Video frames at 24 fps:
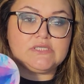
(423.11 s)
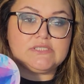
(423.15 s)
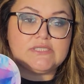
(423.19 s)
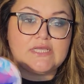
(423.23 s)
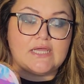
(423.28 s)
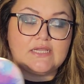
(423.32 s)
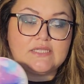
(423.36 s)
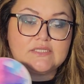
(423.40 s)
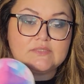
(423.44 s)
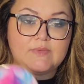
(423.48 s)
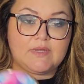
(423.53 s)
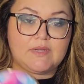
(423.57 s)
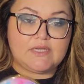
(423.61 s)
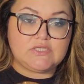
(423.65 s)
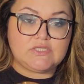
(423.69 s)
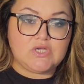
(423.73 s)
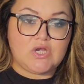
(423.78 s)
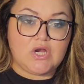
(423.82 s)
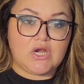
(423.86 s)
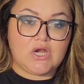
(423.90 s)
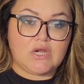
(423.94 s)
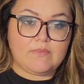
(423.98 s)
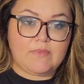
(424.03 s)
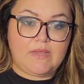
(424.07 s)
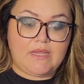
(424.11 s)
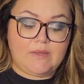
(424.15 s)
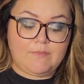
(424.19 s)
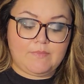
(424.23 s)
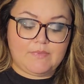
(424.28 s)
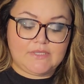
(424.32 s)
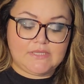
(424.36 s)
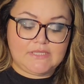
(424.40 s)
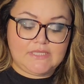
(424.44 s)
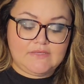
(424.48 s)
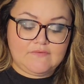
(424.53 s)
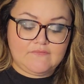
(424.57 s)
That is my Tarte Make
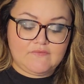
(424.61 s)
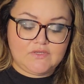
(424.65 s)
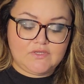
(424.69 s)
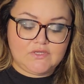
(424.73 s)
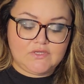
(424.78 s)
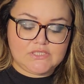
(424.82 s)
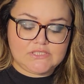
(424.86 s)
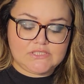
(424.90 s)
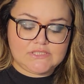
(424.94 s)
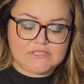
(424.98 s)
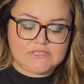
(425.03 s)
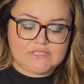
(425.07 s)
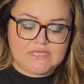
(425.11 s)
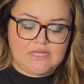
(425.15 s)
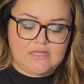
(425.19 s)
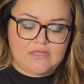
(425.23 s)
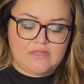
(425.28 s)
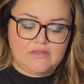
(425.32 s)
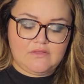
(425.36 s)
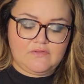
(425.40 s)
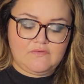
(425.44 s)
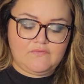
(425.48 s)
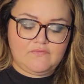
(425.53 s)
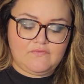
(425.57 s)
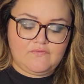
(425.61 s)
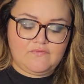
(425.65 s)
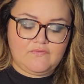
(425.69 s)
Believe in Yourself